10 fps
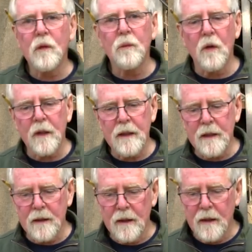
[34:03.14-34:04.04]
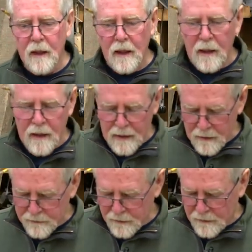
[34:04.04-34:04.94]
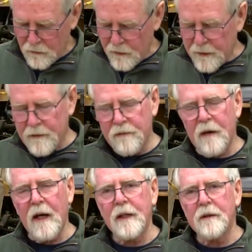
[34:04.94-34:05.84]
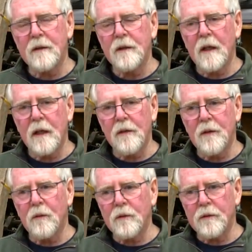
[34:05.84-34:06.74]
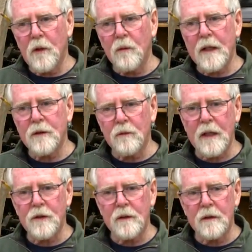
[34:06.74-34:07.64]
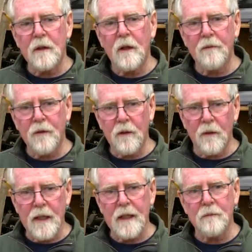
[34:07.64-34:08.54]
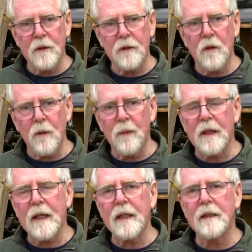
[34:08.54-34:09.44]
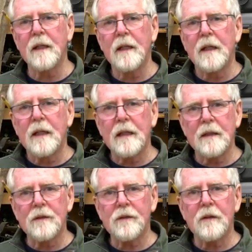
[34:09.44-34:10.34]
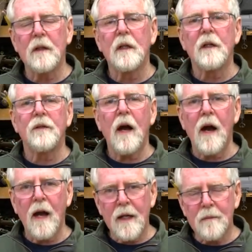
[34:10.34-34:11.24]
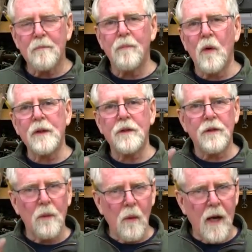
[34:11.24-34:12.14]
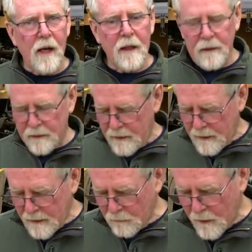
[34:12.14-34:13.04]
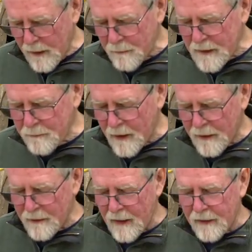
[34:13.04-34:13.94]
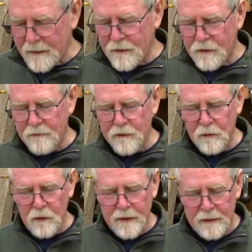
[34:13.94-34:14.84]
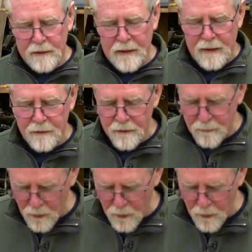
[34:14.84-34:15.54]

woodworking, in order to find the correct direction of the grain when you go to plane, is the heart points the way. And what I mean by that is if you look at the end of the